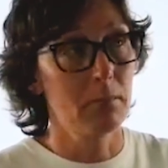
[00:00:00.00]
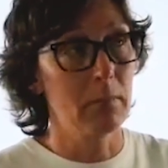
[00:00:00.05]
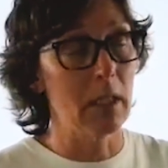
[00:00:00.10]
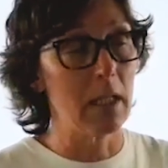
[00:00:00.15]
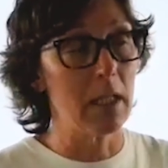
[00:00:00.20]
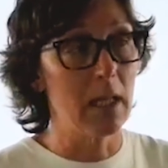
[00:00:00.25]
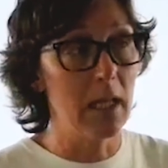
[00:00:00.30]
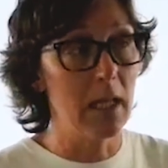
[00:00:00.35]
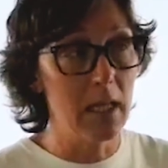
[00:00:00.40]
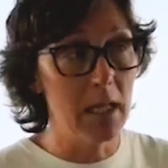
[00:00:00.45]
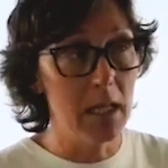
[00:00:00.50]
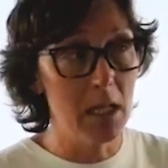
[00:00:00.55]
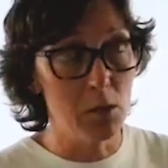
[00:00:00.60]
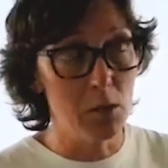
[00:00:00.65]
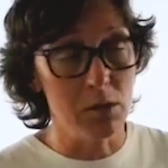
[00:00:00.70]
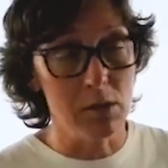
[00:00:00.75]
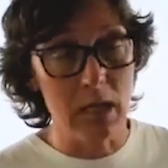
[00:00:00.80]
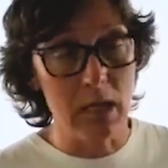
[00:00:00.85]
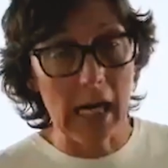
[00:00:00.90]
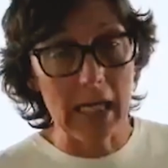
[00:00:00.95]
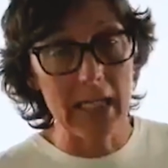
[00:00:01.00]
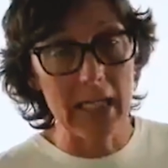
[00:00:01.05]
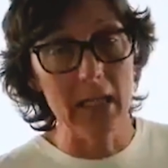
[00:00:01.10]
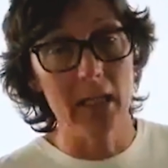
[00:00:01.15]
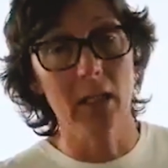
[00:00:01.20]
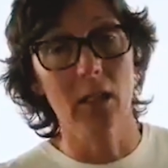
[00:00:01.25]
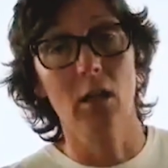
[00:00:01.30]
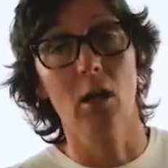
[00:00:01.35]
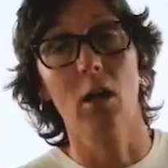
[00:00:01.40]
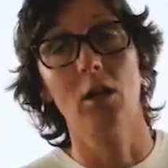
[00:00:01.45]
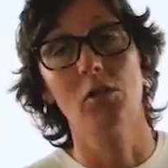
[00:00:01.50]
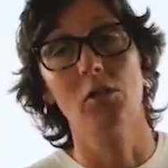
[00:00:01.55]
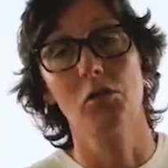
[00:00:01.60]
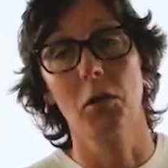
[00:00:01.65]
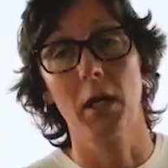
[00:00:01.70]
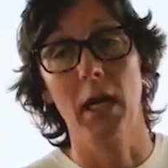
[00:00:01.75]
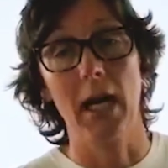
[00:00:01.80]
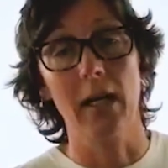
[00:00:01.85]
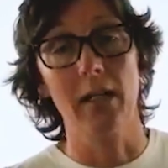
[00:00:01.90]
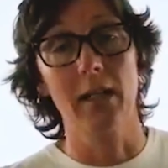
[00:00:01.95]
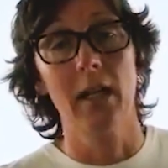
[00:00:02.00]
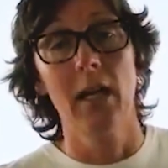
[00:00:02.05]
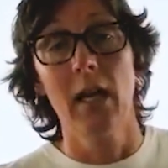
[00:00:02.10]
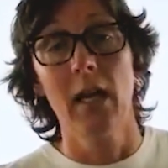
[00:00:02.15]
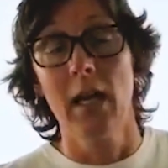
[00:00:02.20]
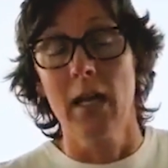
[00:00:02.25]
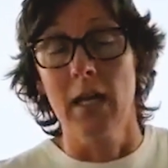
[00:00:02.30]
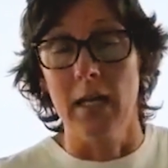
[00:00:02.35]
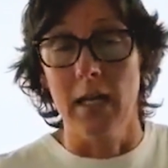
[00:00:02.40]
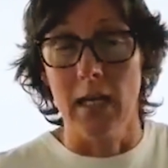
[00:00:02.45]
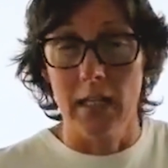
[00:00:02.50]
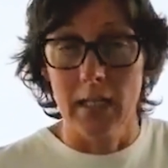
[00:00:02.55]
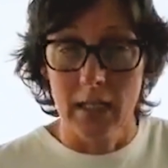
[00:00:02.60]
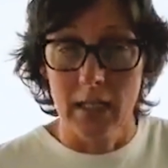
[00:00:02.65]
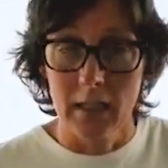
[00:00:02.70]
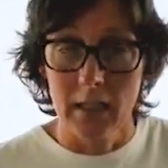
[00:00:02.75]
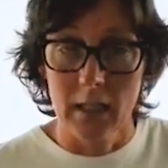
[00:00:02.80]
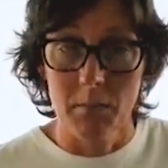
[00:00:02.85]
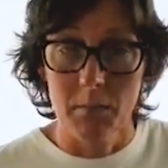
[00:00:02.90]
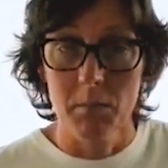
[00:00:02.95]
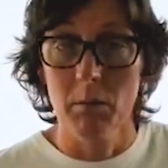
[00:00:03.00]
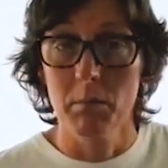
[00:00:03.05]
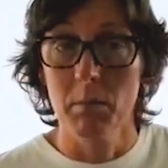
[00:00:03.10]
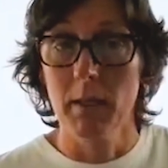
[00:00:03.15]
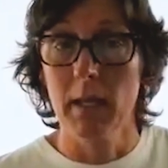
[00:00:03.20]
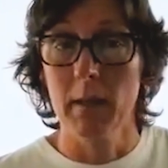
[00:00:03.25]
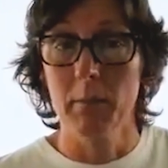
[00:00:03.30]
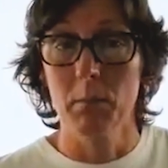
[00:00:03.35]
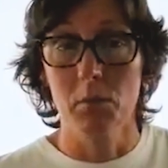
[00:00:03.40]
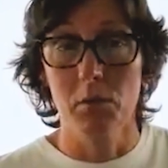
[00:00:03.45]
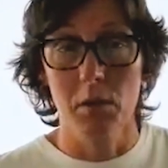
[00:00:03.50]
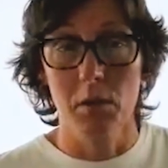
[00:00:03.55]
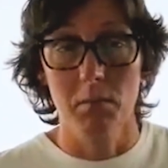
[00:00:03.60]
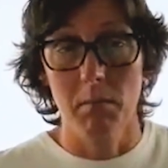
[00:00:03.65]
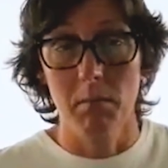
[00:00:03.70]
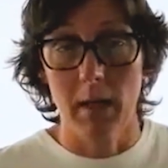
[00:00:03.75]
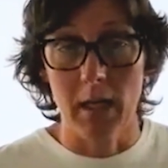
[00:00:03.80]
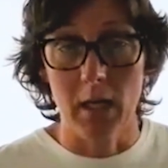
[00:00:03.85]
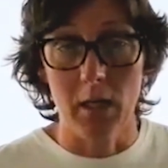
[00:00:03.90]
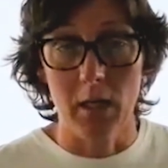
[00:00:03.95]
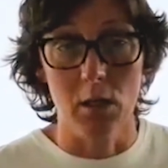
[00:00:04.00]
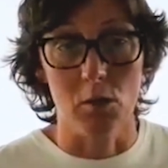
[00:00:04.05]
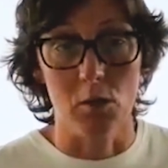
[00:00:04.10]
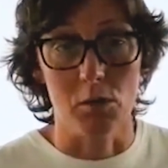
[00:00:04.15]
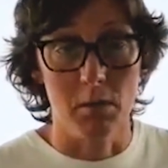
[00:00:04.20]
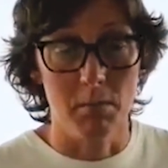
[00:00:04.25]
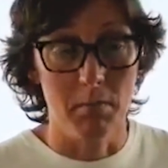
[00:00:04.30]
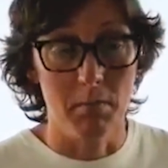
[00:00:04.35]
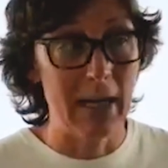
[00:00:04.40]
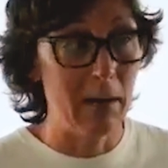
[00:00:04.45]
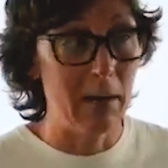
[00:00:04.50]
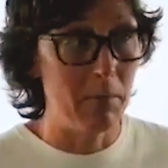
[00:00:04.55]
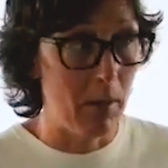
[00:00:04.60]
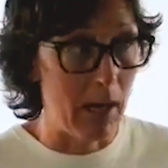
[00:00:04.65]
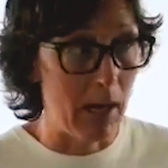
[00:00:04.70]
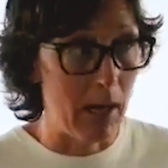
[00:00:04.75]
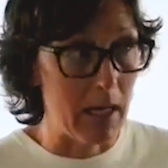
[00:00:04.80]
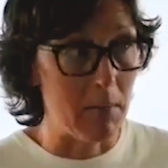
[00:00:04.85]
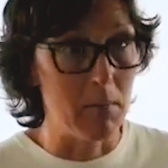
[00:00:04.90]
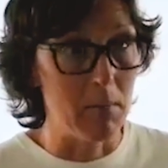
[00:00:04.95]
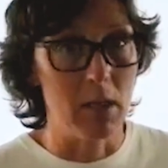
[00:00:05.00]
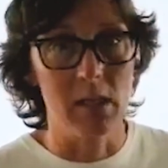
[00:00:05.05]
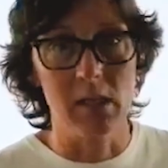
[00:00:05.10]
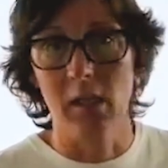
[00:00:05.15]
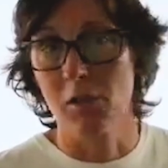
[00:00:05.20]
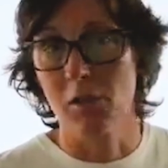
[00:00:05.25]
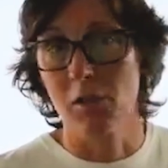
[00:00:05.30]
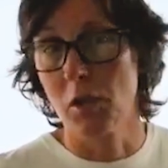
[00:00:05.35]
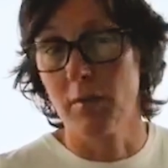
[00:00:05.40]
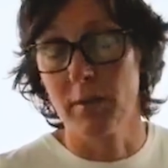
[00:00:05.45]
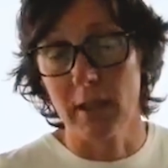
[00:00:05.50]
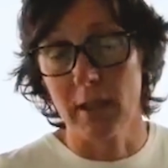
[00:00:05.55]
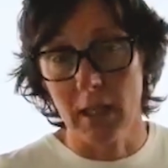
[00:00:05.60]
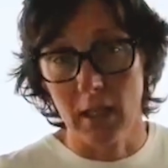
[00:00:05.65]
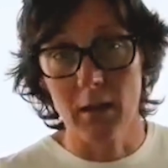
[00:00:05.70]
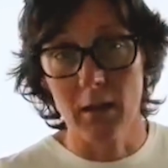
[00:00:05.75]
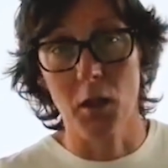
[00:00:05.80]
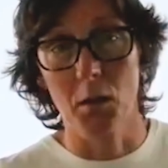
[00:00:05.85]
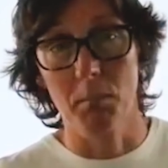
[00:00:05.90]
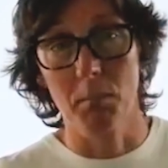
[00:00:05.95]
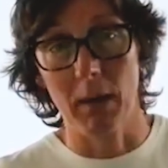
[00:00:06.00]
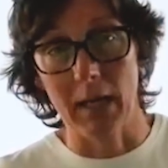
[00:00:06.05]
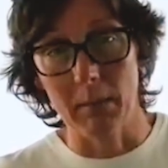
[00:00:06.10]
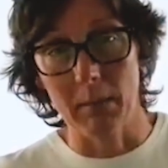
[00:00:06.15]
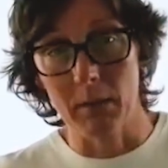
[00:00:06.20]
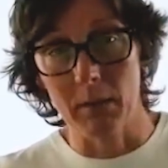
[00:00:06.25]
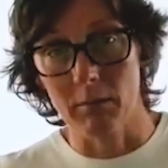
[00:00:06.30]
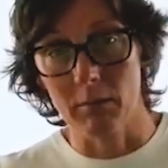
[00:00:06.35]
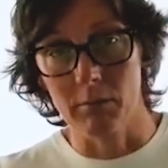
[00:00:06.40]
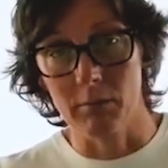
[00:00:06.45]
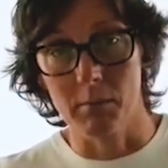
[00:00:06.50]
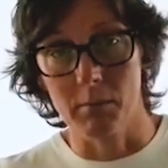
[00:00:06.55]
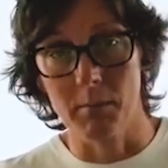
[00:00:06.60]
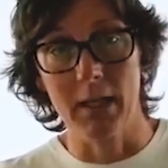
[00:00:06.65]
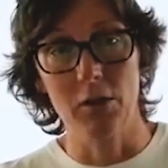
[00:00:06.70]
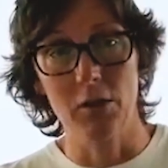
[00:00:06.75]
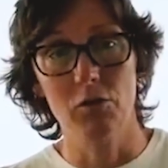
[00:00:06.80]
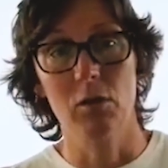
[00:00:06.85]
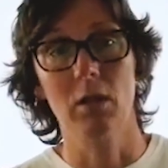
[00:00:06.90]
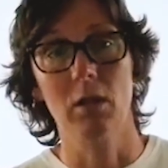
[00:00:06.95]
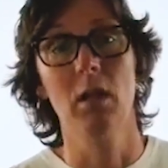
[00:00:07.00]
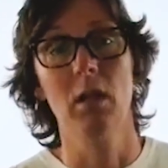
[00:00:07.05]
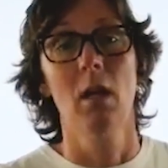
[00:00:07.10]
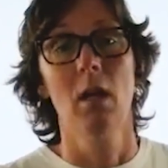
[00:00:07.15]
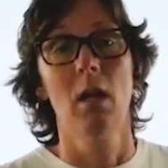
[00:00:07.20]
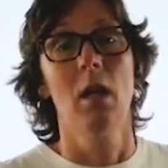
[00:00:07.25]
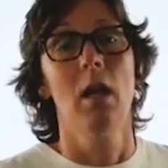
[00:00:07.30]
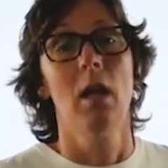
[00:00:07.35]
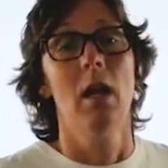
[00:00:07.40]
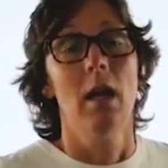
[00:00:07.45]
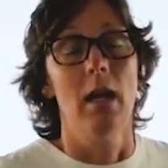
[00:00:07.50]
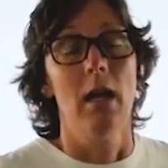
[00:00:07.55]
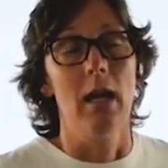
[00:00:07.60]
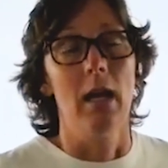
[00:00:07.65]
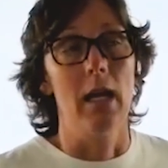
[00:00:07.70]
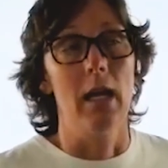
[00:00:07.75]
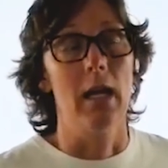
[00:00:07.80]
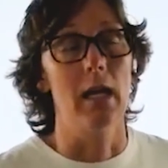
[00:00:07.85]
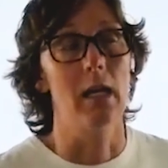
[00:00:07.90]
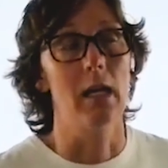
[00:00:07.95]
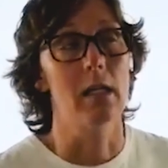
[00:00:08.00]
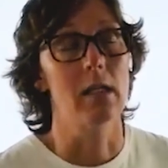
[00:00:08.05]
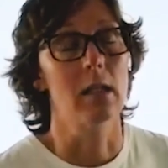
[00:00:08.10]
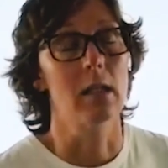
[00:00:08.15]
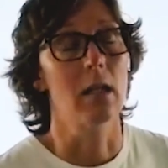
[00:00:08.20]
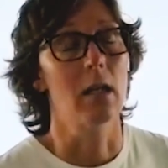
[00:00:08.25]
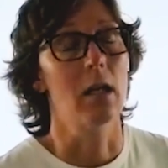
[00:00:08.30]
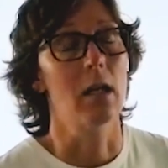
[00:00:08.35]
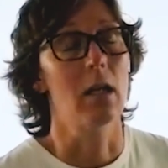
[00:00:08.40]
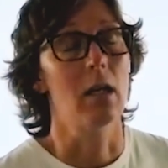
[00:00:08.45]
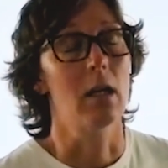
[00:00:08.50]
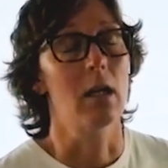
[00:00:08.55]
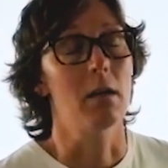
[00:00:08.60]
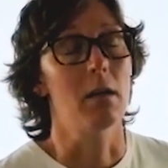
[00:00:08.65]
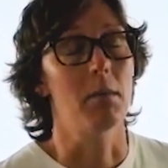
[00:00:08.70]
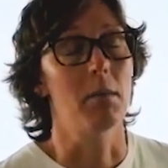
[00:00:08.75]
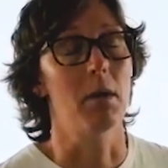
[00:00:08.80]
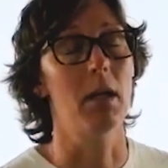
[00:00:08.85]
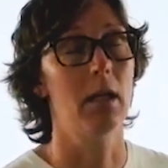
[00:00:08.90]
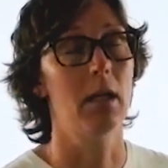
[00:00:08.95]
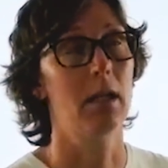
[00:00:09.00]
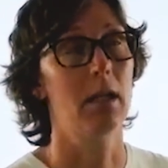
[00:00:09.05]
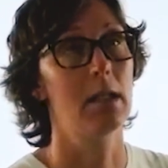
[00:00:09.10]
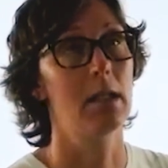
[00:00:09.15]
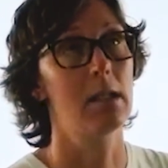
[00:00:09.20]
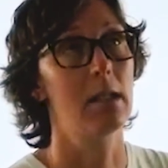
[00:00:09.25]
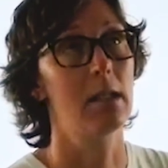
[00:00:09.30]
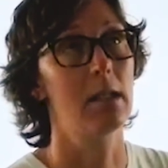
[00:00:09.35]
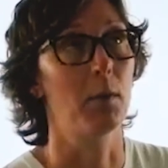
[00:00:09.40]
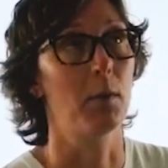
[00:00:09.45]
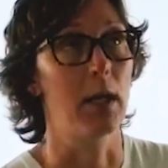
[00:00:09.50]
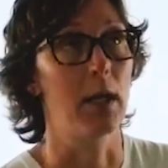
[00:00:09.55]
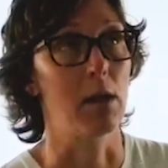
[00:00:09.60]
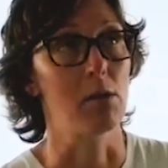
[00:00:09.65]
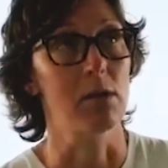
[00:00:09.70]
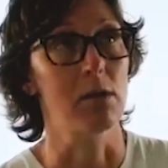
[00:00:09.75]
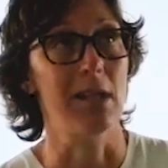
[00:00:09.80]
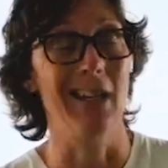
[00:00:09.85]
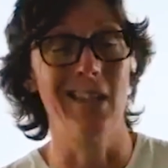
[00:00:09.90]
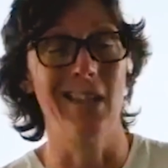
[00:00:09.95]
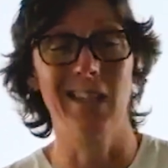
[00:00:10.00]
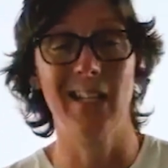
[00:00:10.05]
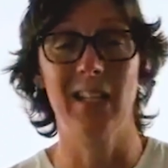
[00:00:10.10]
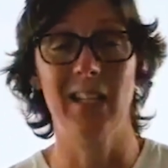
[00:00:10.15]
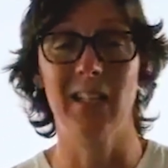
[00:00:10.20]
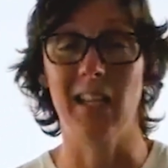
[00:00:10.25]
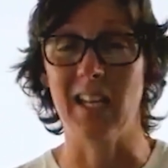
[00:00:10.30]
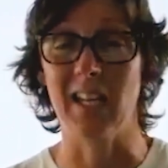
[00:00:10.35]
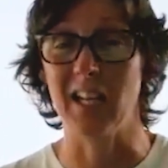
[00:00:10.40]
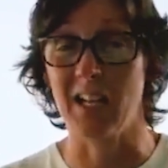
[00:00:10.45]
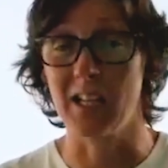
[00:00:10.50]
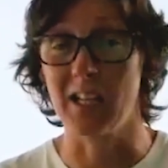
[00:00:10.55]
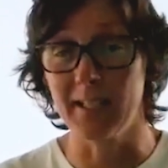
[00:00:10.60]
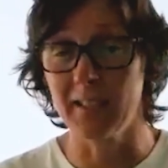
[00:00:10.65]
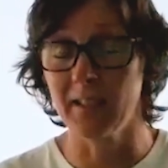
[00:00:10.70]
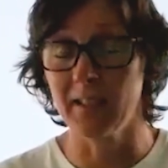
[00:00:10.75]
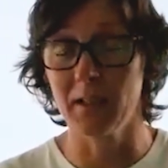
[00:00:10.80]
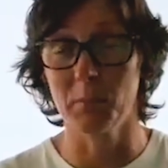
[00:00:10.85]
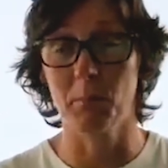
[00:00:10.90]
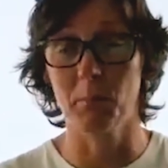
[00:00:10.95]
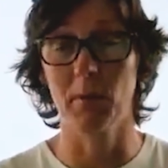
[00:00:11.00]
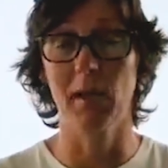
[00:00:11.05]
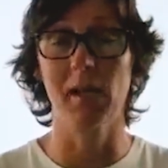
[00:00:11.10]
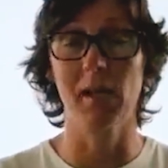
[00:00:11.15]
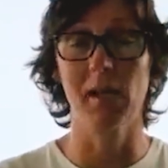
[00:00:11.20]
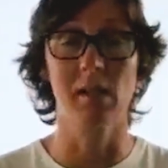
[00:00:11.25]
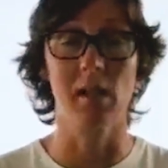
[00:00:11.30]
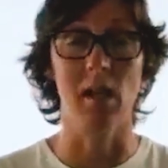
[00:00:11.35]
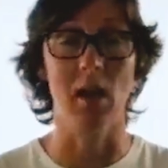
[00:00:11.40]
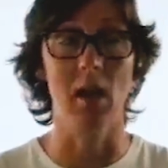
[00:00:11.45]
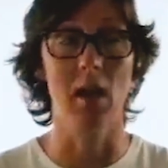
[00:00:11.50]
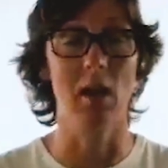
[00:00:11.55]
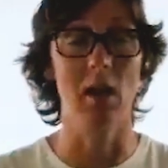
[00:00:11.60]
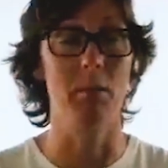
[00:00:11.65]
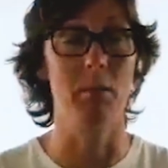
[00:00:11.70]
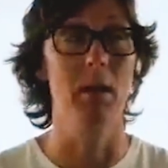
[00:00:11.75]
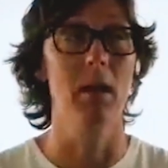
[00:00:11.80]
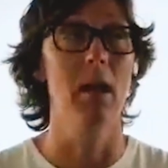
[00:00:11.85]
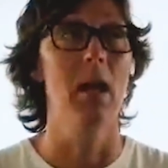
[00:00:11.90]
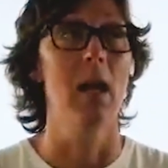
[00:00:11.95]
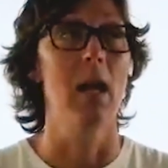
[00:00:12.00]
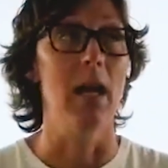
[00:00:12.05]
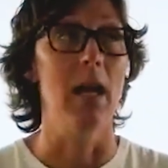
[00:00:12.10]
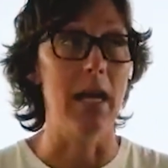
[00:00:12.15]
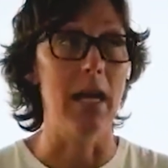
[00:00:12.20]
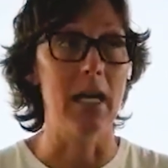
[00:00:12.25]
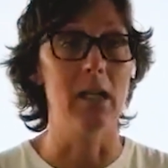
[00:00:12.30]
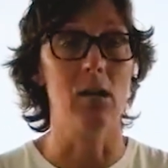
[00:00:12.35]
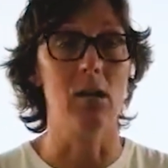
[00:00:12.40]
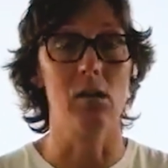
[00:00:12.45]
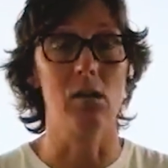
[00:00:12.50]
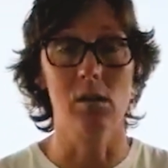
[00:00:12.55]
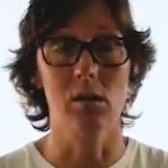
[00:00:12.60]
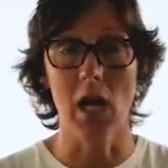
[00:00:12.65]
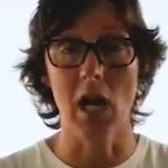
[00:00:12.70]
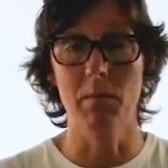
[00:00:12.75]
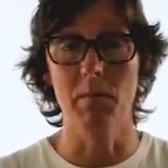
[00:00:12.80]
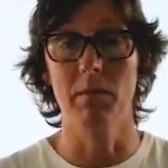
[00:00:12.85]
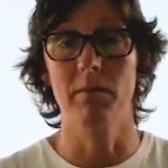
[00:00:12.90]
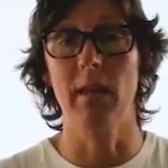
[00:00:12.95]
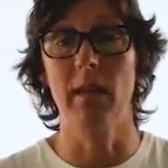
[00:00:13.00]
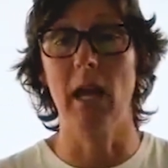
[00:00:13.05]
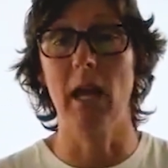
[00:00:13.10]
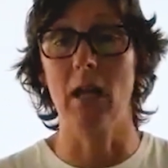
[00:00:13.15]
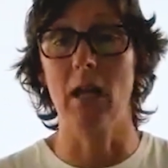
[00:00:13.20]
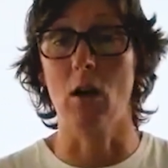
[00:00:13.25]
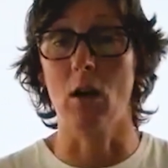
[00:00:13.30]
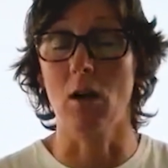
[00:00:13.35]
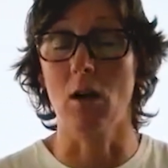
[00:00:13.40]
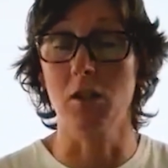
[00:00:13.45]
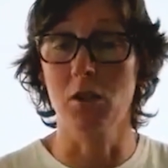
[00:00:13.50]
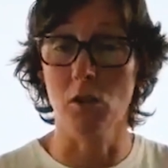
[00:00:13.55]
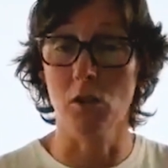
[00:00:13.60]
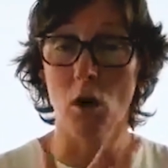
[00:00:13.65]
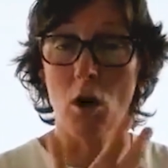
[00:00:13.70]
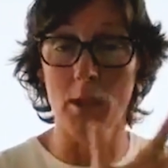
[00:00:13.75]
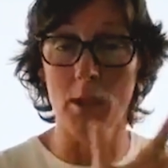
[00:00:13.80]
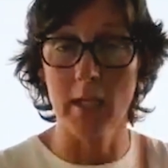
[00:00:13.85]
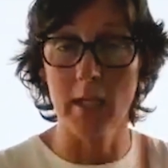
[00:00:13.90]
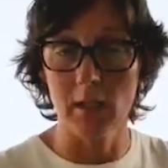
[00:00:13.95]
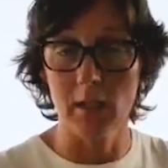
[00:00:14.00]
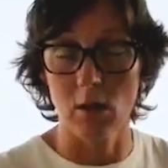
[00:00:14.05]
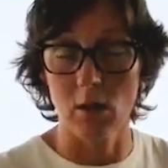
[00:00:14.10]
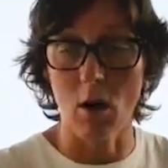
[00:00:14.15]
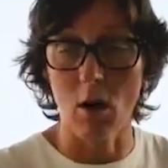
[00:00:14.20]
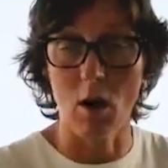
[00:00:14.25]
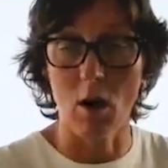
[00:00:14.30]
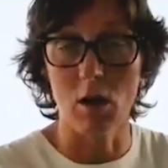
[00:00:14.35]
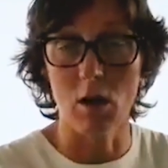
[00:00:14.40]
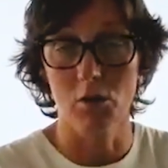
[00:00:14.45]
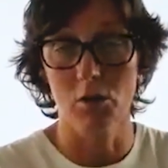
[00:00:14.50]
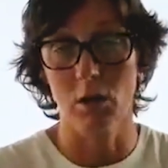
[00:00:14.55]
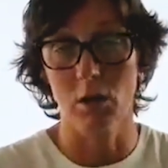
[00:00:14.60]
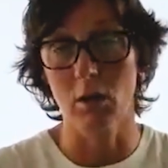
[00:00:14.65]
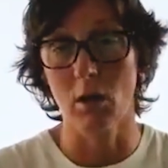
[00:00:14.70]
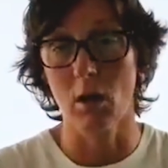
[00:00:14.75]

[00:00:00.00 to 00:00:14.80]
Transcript: and signing the contract, getting them to be able to make payments, because you have to get their payment information. And let's see what else. And then cleaning the place up And on top of that, starting to auction